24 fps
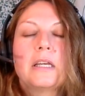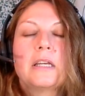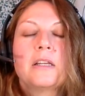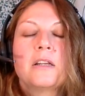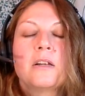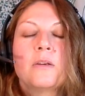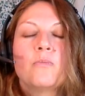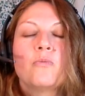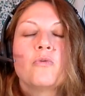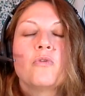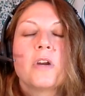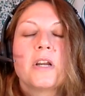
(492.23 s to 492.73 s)

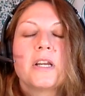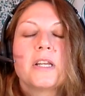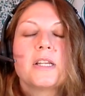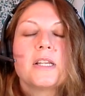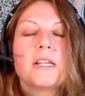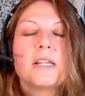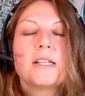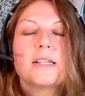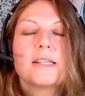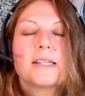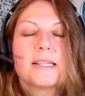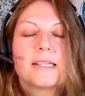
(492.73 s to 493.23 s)
And I'm
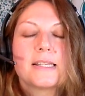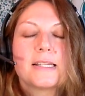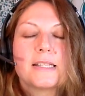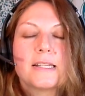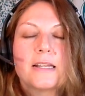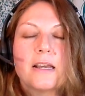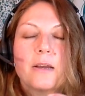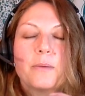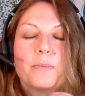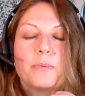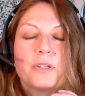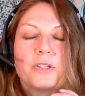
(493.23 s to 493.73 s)
ready to
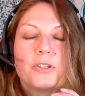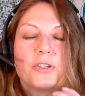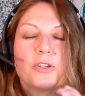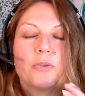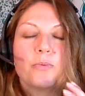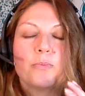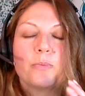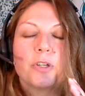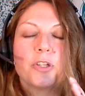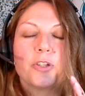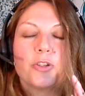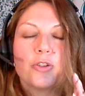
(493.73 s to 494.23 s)
step
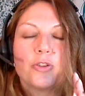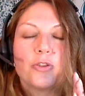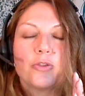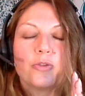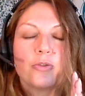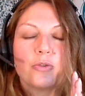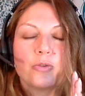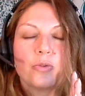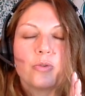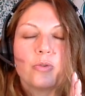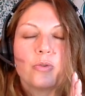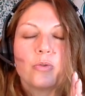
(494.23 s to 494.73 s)
into my
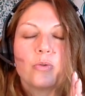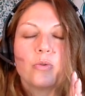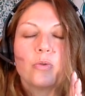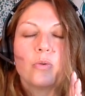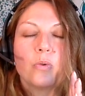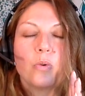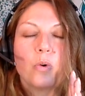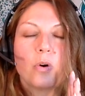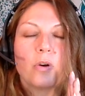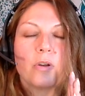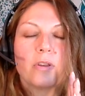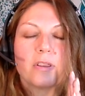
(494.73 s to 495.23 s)

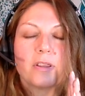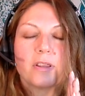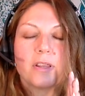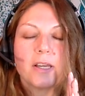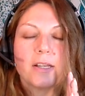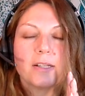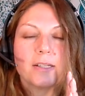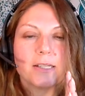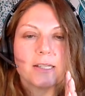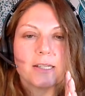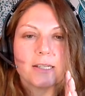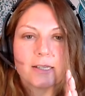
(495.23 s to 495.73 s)
true,
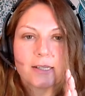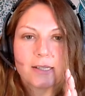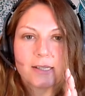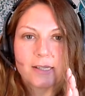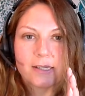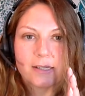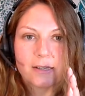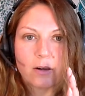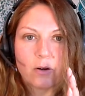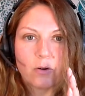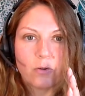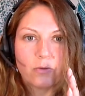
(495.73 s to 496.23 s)
authentic
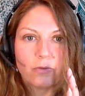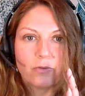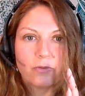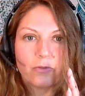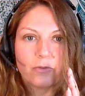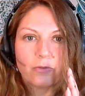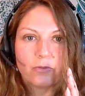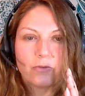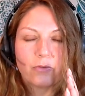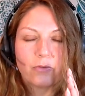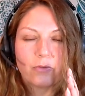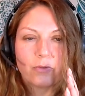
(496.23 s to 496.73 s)
self
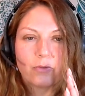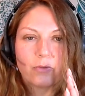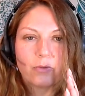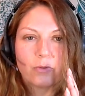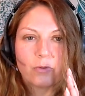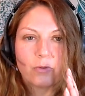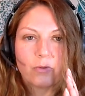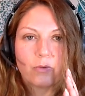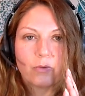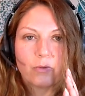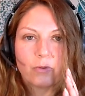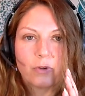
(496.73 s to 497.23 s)

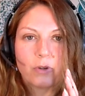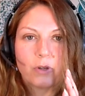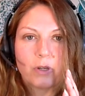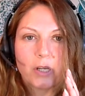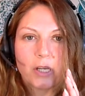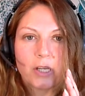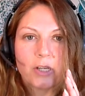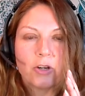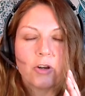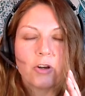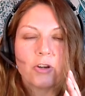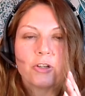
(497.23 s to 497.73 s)

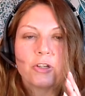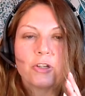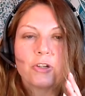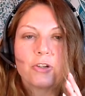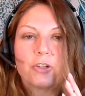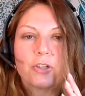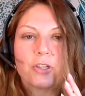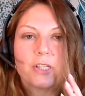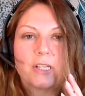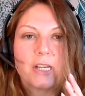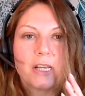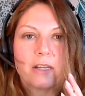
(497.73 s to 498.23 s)
and
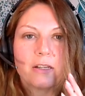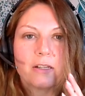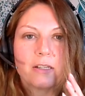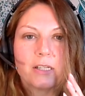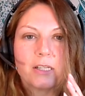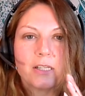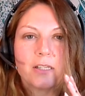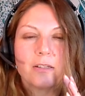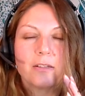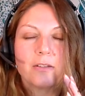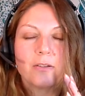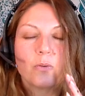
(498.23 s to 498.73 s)

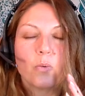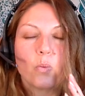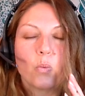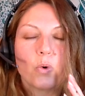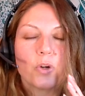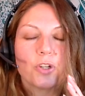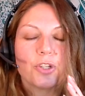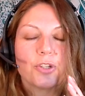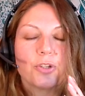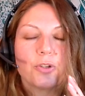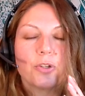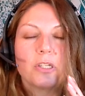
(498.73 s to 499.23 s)
understanding
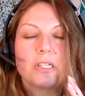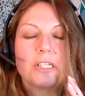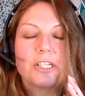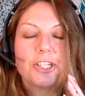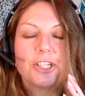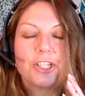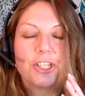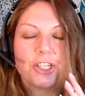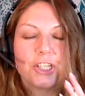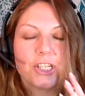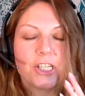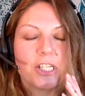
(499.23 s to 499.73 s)
what
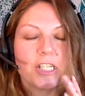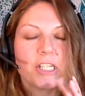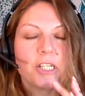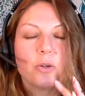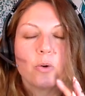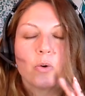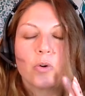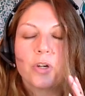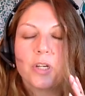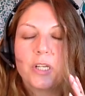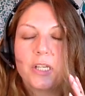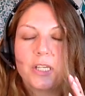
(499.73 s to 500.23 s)
she
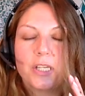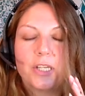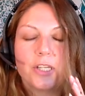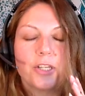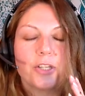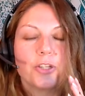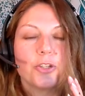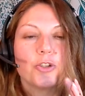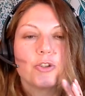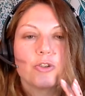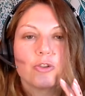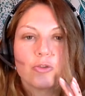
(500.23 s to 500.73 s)
or
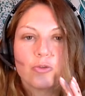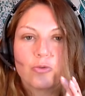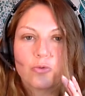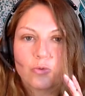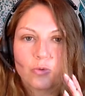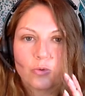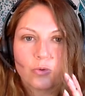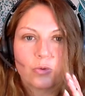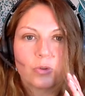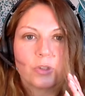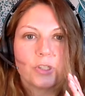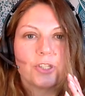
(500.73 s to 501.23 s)
he
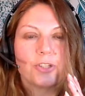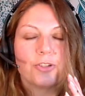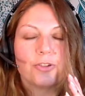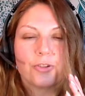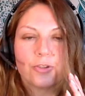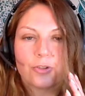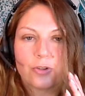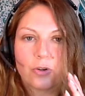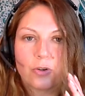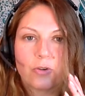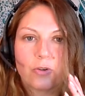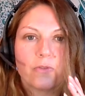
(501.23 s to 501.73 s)
truly
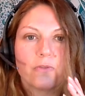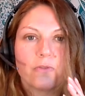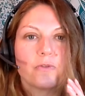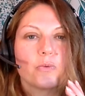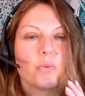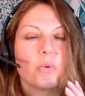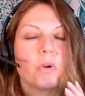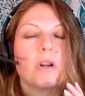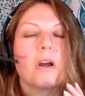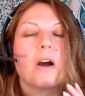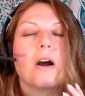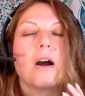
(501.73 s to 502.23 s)
deserves,
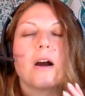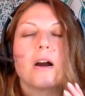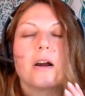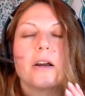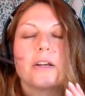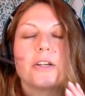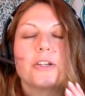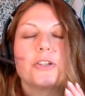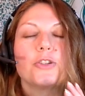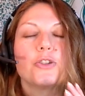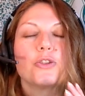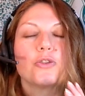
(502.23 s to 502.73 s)
what
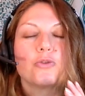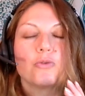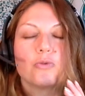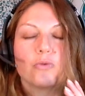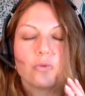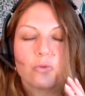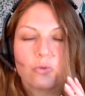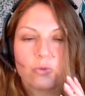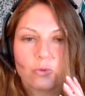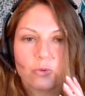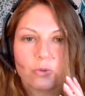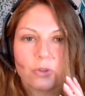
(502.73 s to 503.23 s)
I
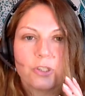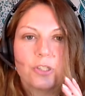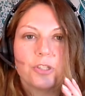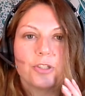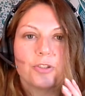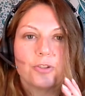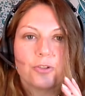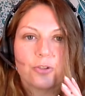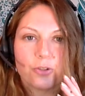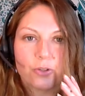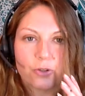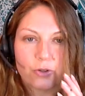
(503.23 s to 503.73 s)

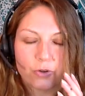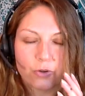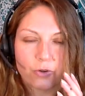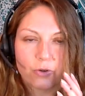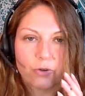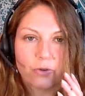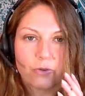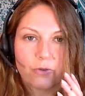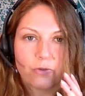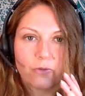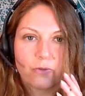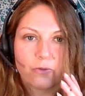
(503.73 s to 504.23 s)
truly
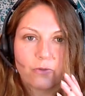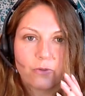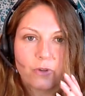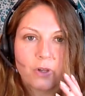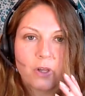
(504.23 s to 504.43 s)
deserve